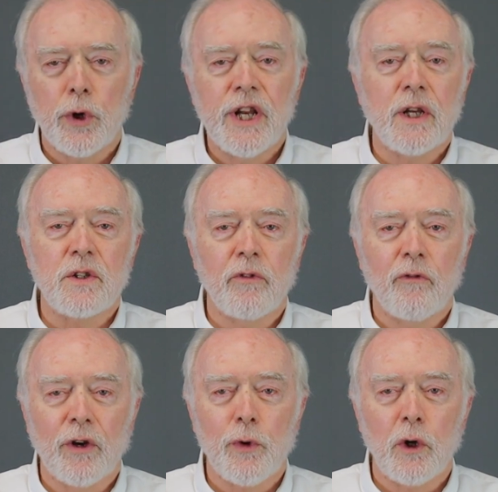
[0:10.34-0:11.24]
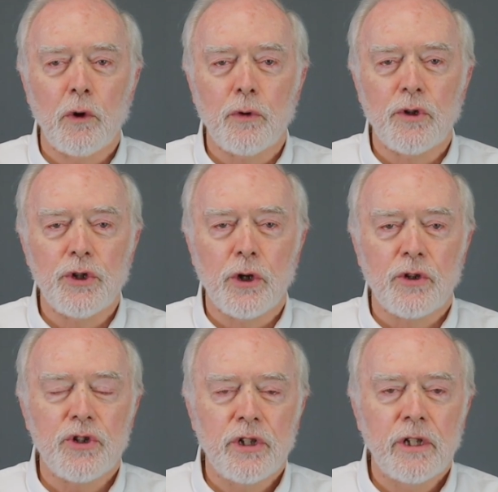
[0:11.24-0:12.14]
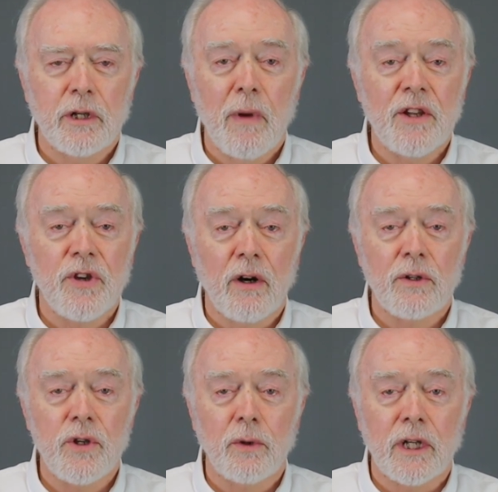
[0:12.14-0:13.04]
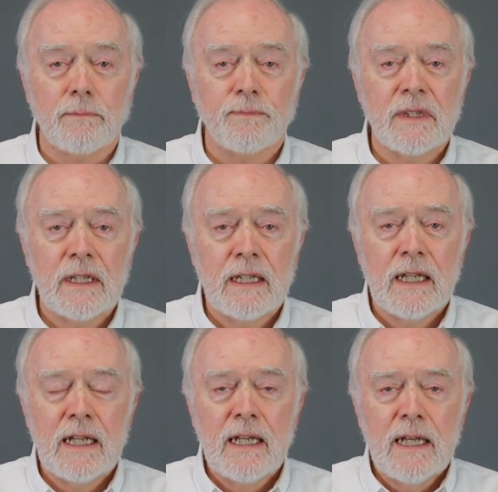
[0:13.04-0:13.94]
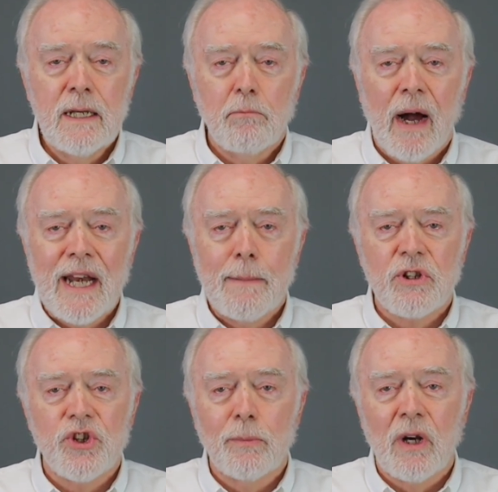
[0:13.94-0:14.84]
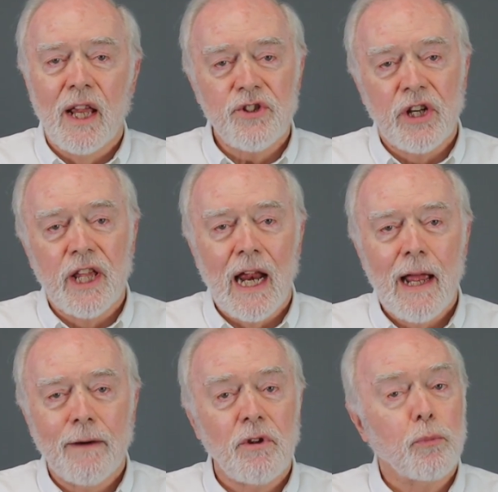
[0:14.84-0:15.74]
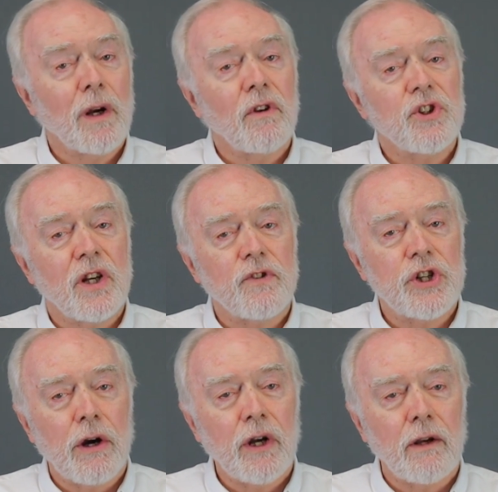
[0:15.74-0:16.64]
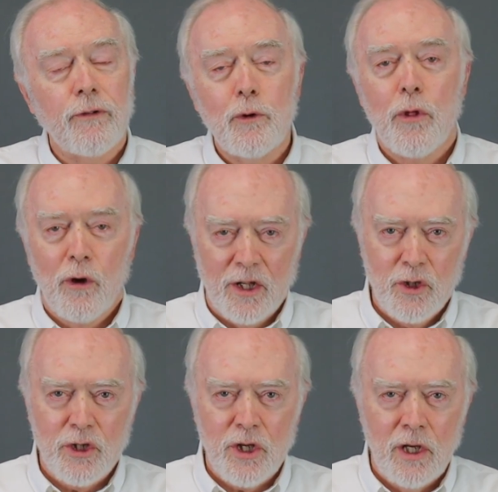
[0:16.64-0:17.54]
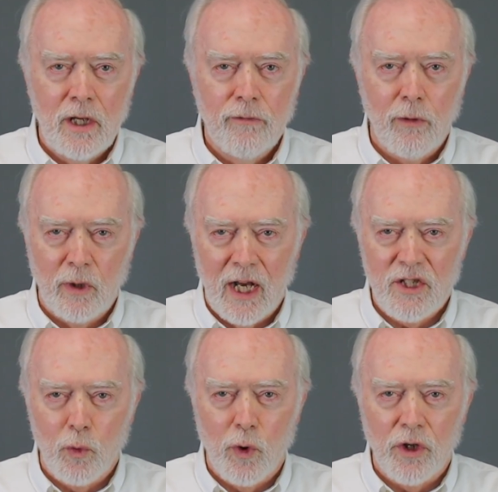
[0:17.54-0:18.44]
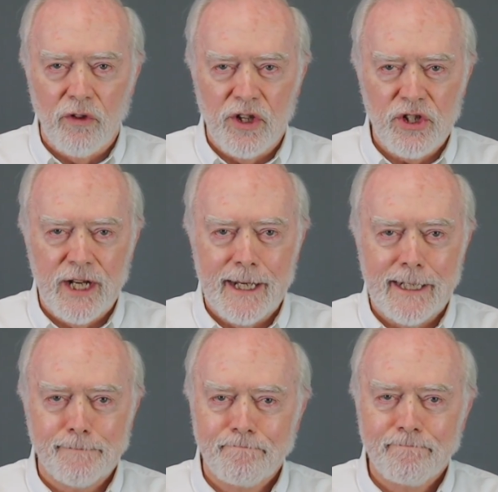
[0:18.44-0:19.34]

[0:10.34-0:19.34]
Greetings from Victory Lutheran Church in Mesa, Arizona. My name is Jim Glesne, and I have the privilege of sharing a few thoughts from God's Word this day.